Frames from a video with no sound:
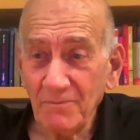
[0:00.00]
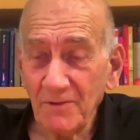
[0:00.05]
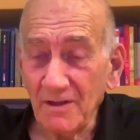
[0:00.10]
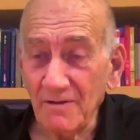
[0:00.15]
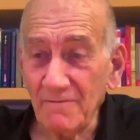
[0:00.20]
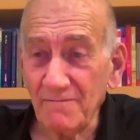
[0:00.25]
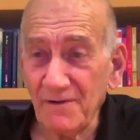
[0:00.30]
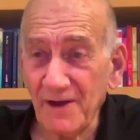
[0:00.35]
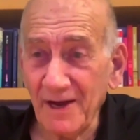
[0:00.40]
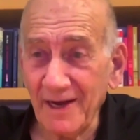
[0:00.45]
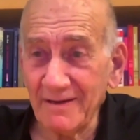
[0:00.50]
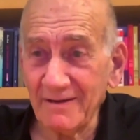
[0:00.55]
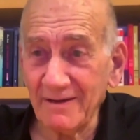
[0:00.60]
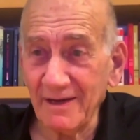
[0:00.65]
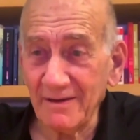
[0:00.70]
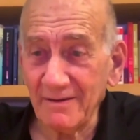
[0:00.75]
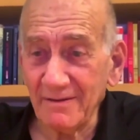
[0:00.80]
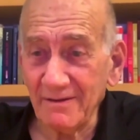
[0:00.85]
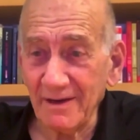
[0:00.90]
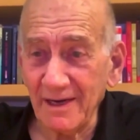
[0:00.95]
The fact
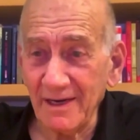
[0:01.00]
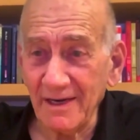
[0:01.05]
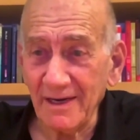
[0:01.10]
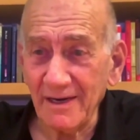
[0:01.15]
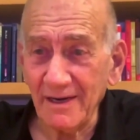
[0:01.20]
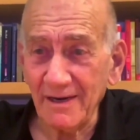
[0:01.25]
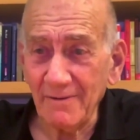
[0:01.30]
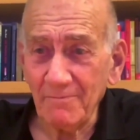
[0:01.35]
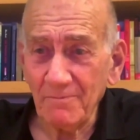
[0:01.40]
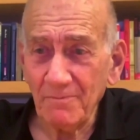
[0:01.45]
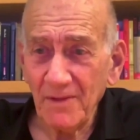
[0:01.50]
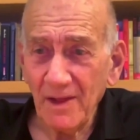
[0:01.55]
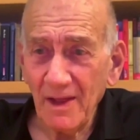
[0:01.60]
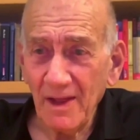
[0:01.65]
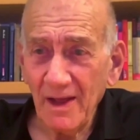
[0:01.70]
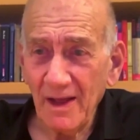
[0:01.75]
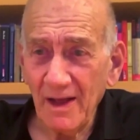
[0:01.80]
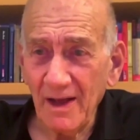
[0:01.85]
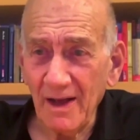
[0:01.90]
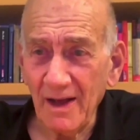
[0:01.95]
that
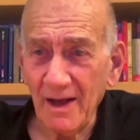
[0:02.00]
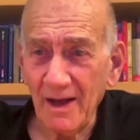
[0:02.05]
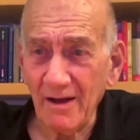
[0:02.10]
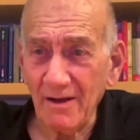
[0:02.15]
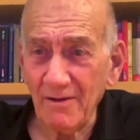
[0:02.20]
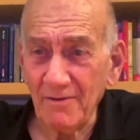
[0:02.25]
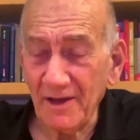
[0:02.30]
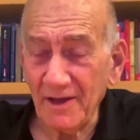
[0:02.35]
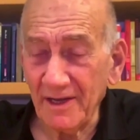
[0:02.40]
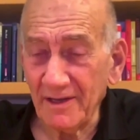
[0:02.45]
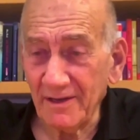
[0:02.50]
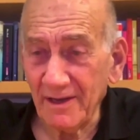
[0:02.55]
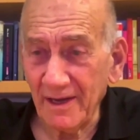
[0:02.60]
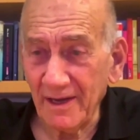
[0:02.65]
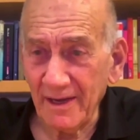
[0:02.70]
they